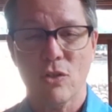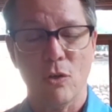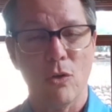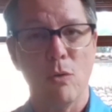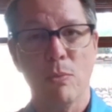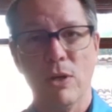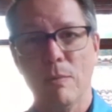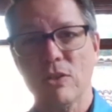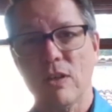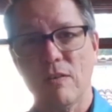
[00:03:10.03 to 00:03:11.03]
so you pretty
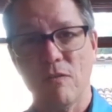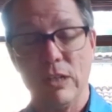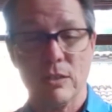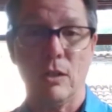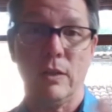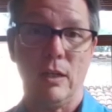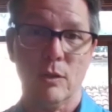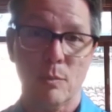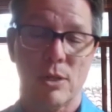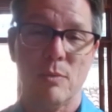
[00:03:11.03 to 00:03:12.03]
much have to fix all the
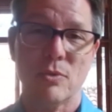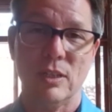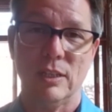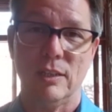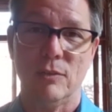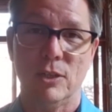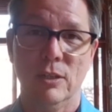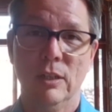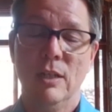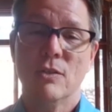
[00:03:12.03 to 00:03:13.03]
other problems with the liver,
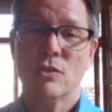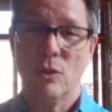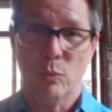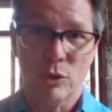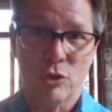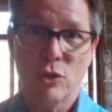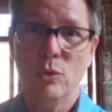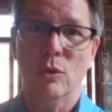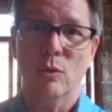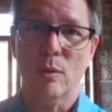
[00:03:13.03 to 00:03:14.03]
so it will do
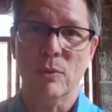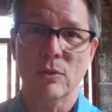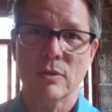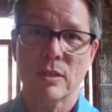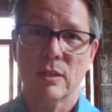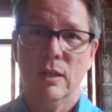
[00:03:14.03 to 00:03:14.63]
the hormones.